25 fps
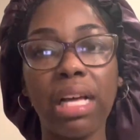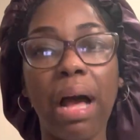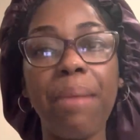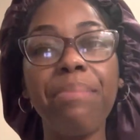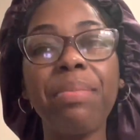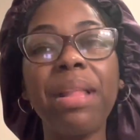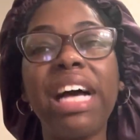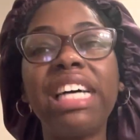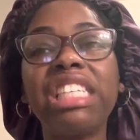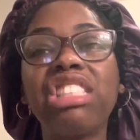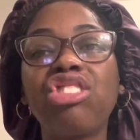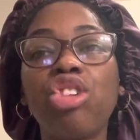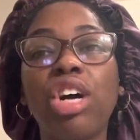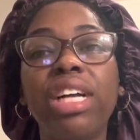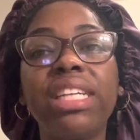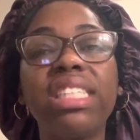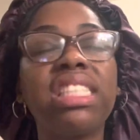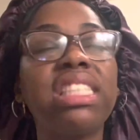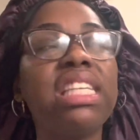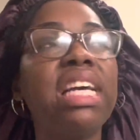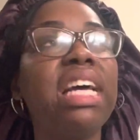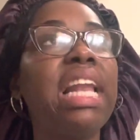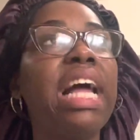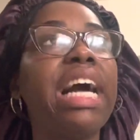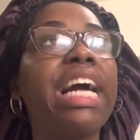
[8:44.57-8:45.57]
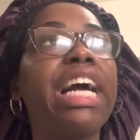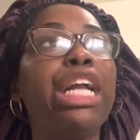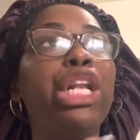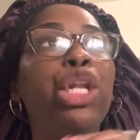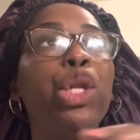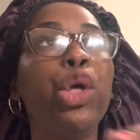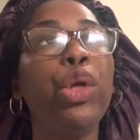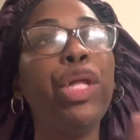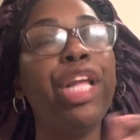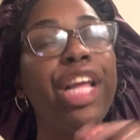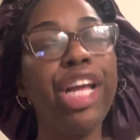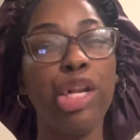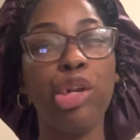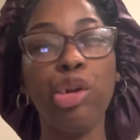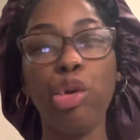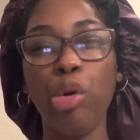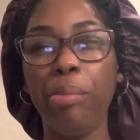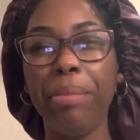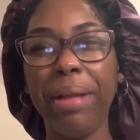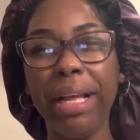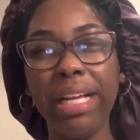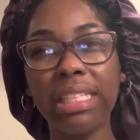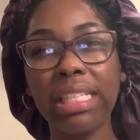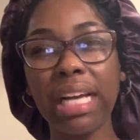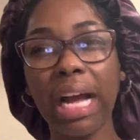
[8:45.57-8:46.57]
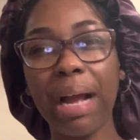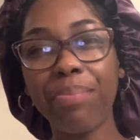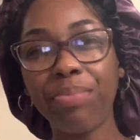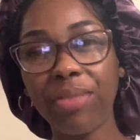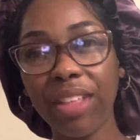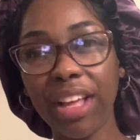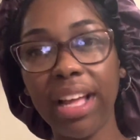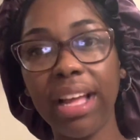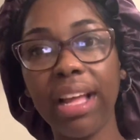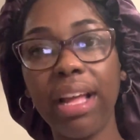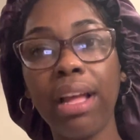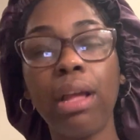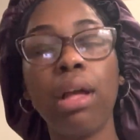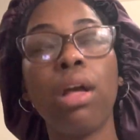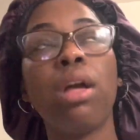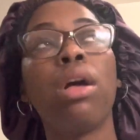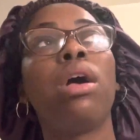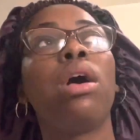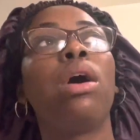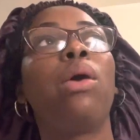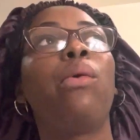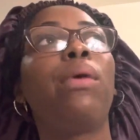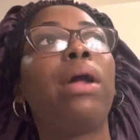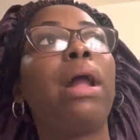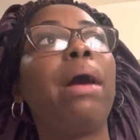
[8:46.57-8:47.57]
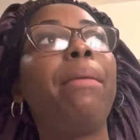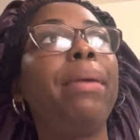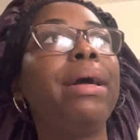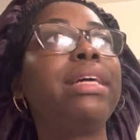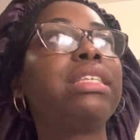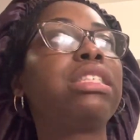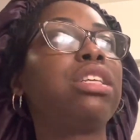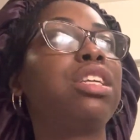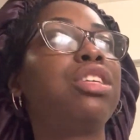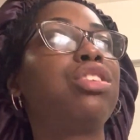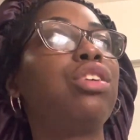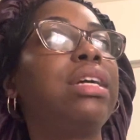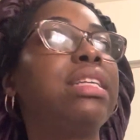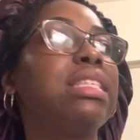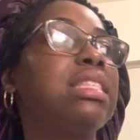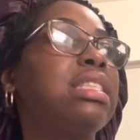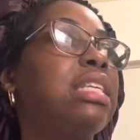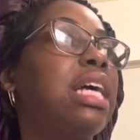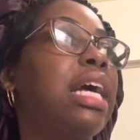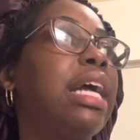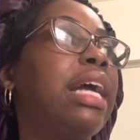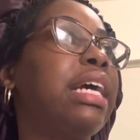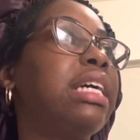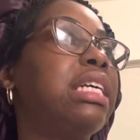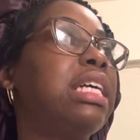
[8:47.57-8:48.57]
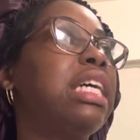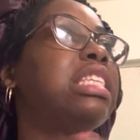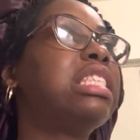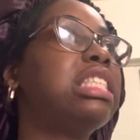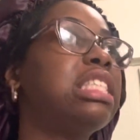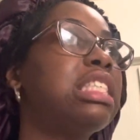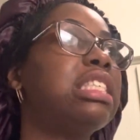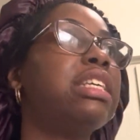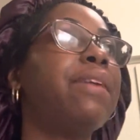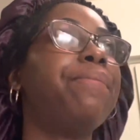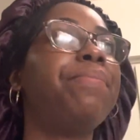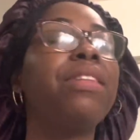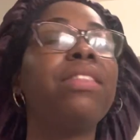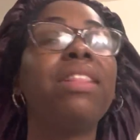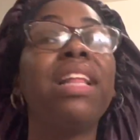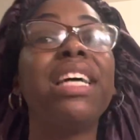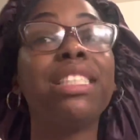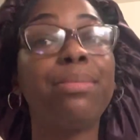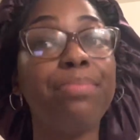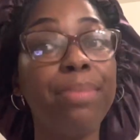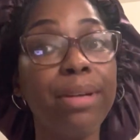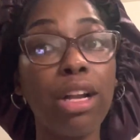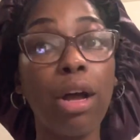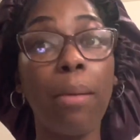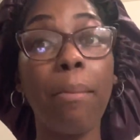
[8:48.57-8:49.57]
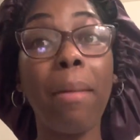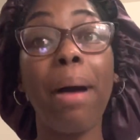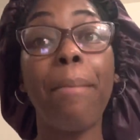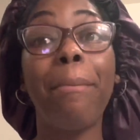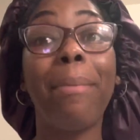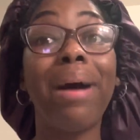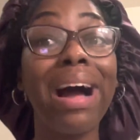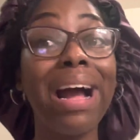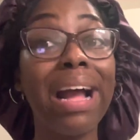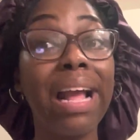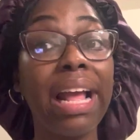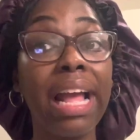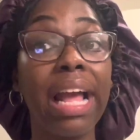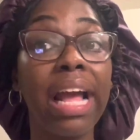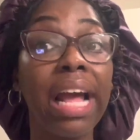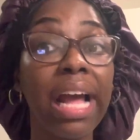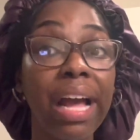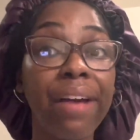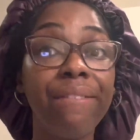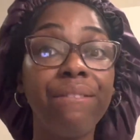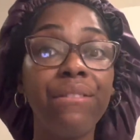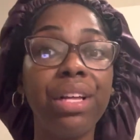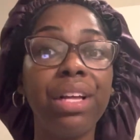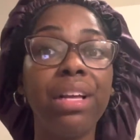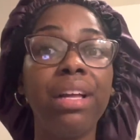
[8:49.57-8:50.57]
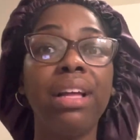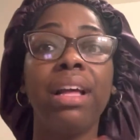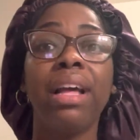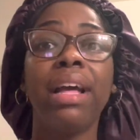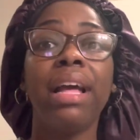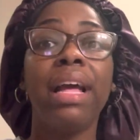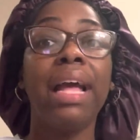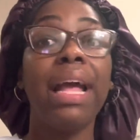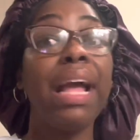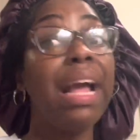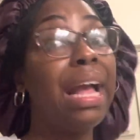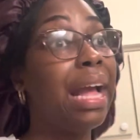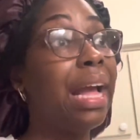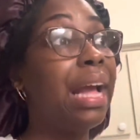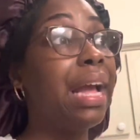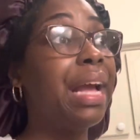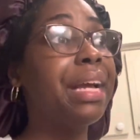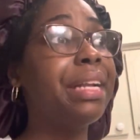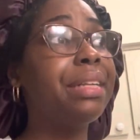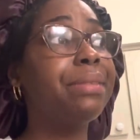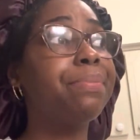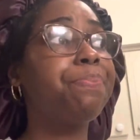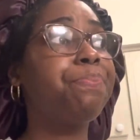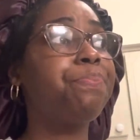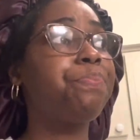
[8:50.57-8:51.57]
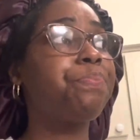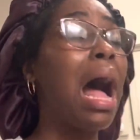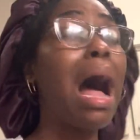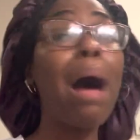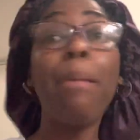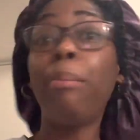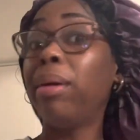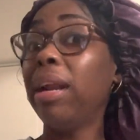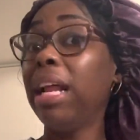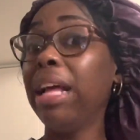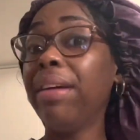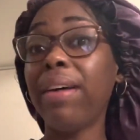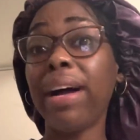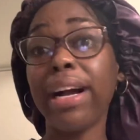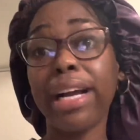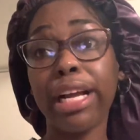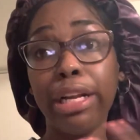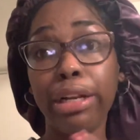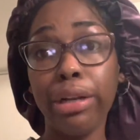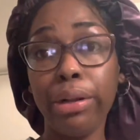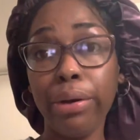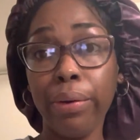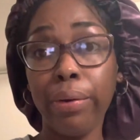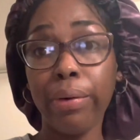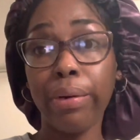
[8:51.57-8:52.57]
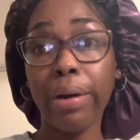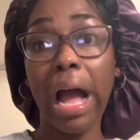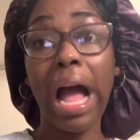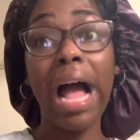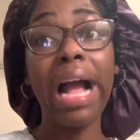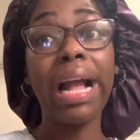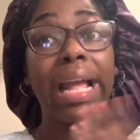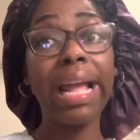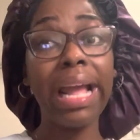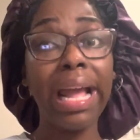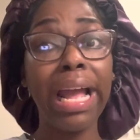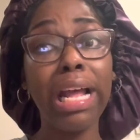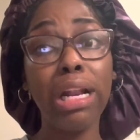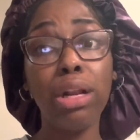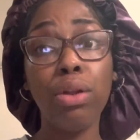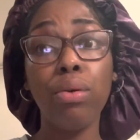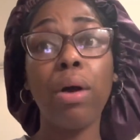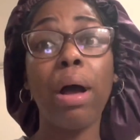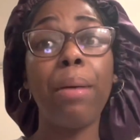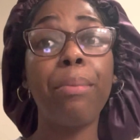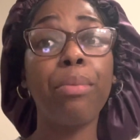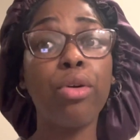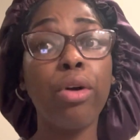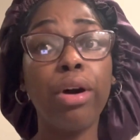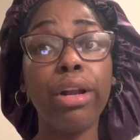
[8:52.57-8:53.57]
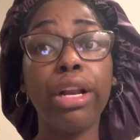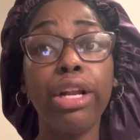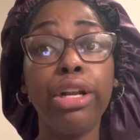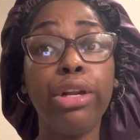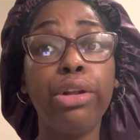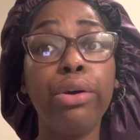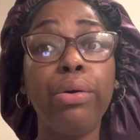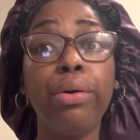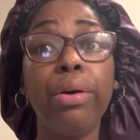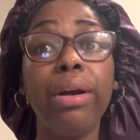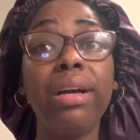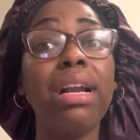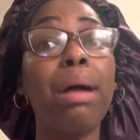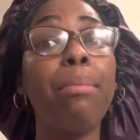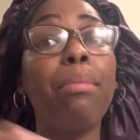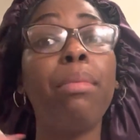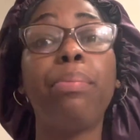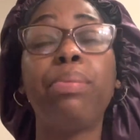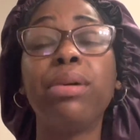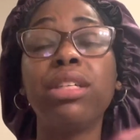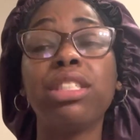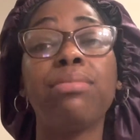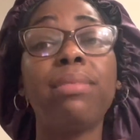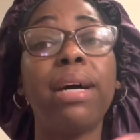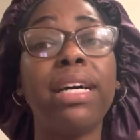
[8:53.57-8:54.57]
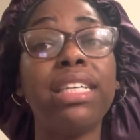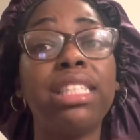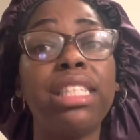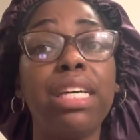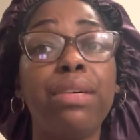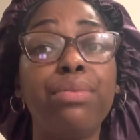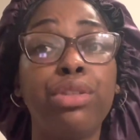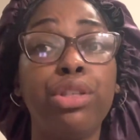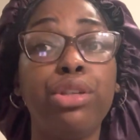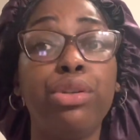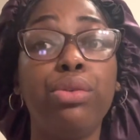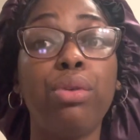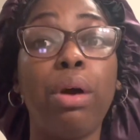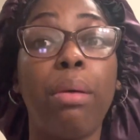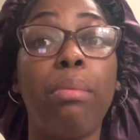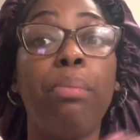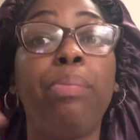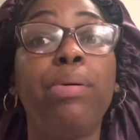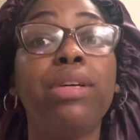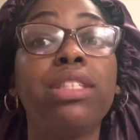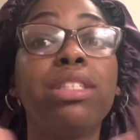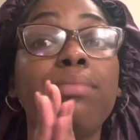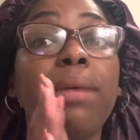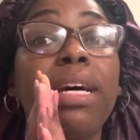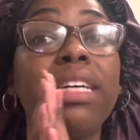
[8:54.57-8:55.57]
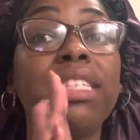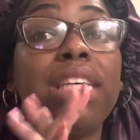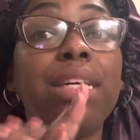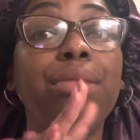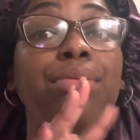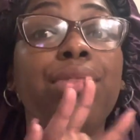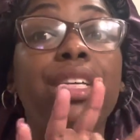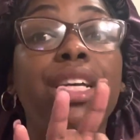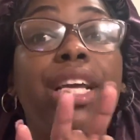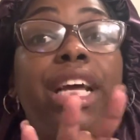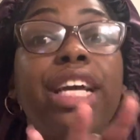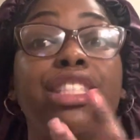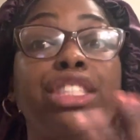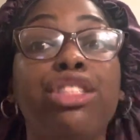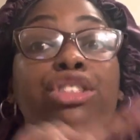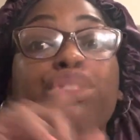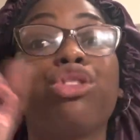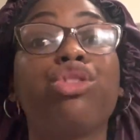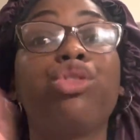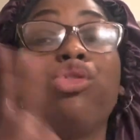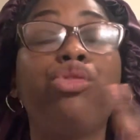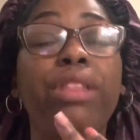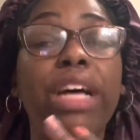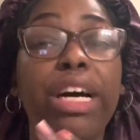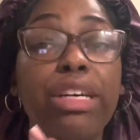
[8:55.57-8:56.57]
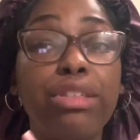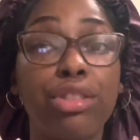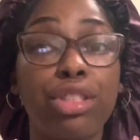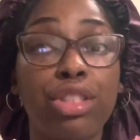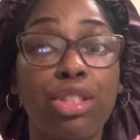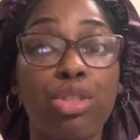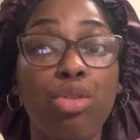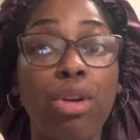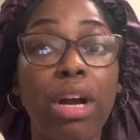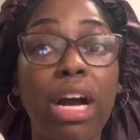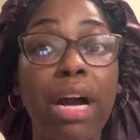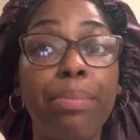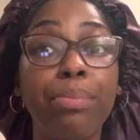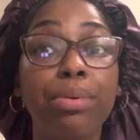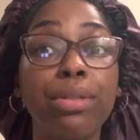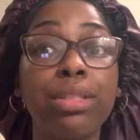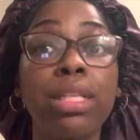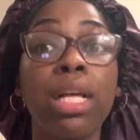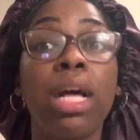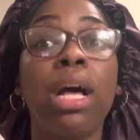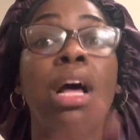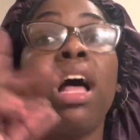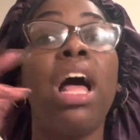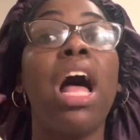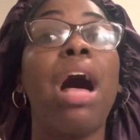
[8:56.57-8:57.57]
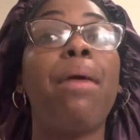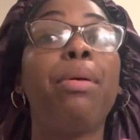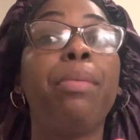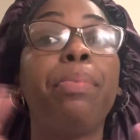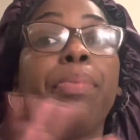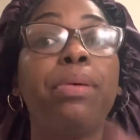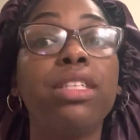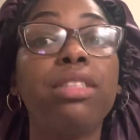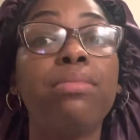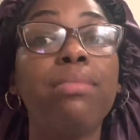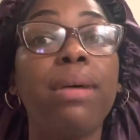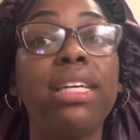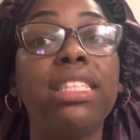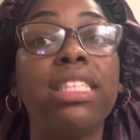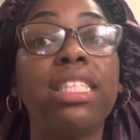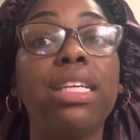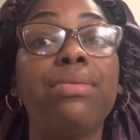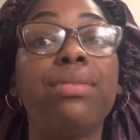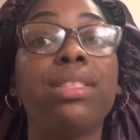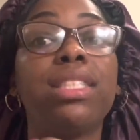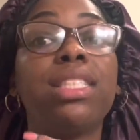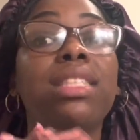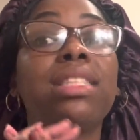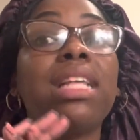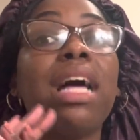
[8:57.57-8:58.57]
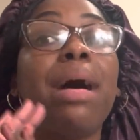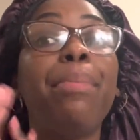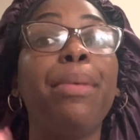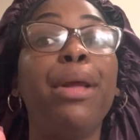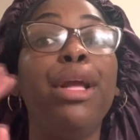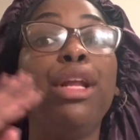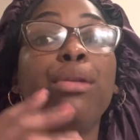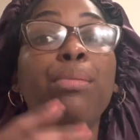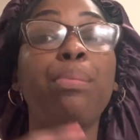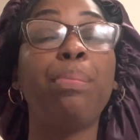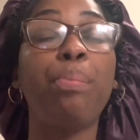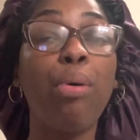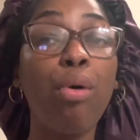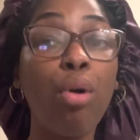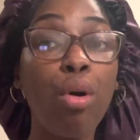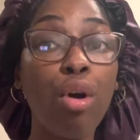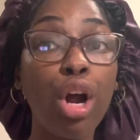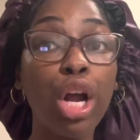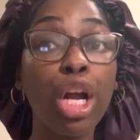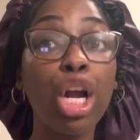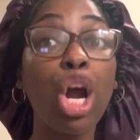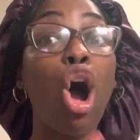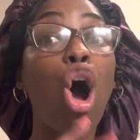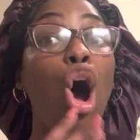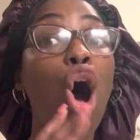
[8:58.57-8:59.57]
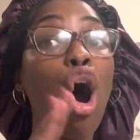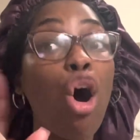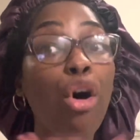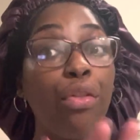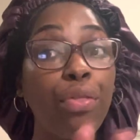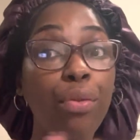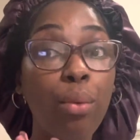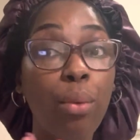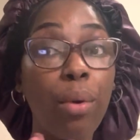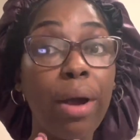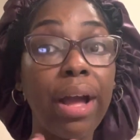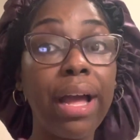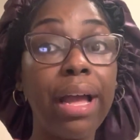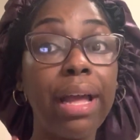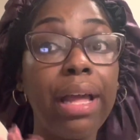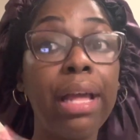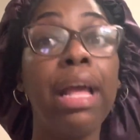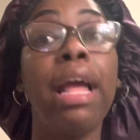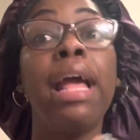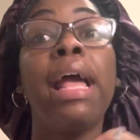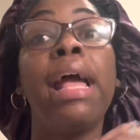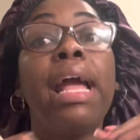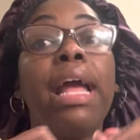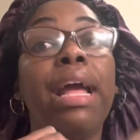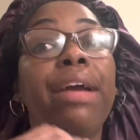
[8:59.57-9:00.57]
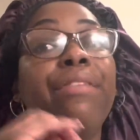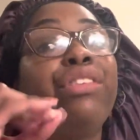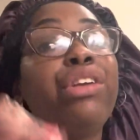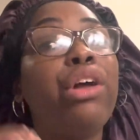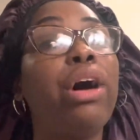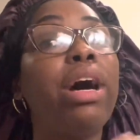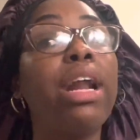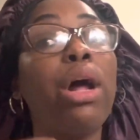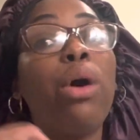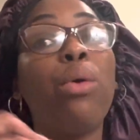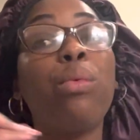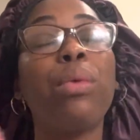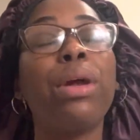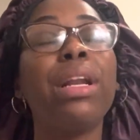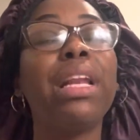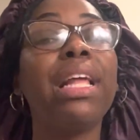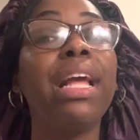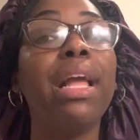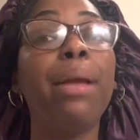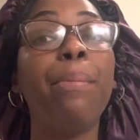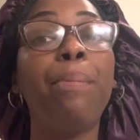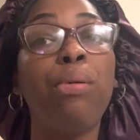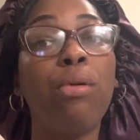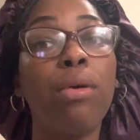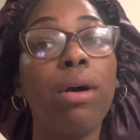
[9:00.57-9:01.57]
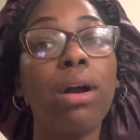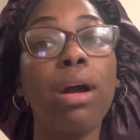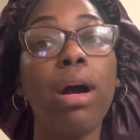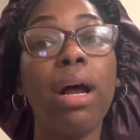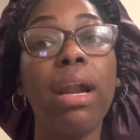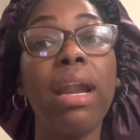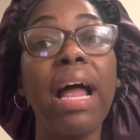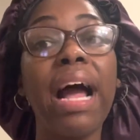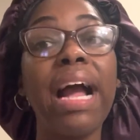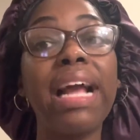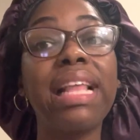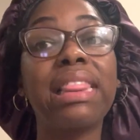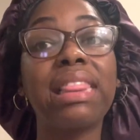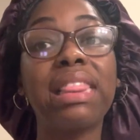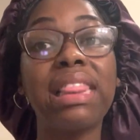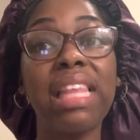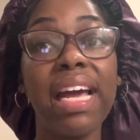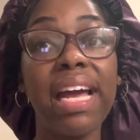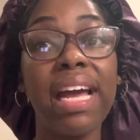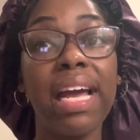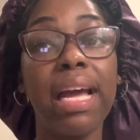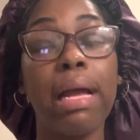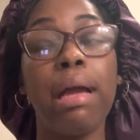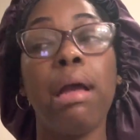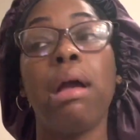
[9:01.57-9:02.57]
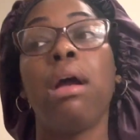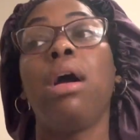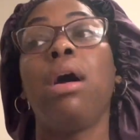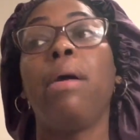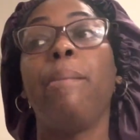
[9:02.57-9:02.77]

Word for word: I'm not trying to say like a new year, new me type thing. What I'm basically trying to say is it's just something that's been on my mind heavy and I believe I can do it. I can do it. I'm gonna do it and I'm gonna push myself to do it. I'm gonna push myself to get to 2,000 subscribers. I'm gonna push myself to stop eating pork all the way, even though I don't really eat pork like that.